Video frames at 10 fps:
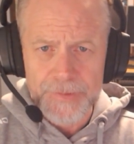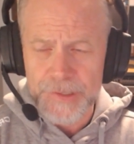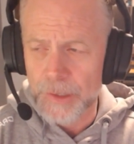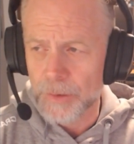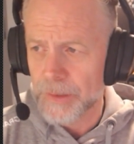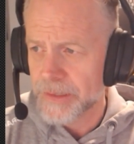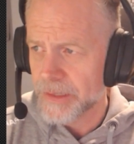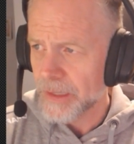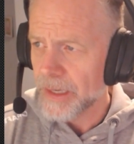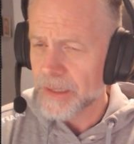So it's,
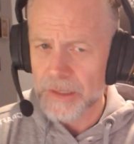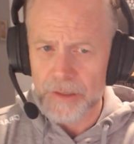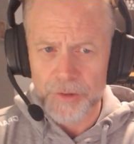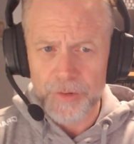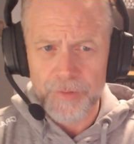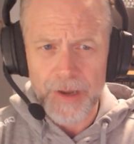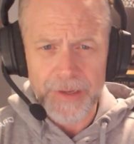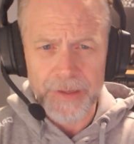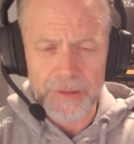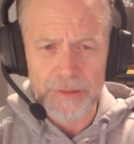a little
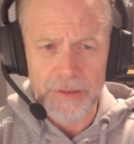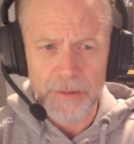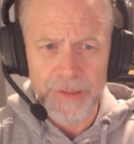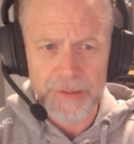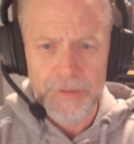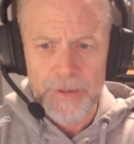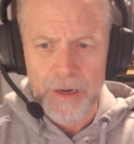nerve-wracking, a little bit.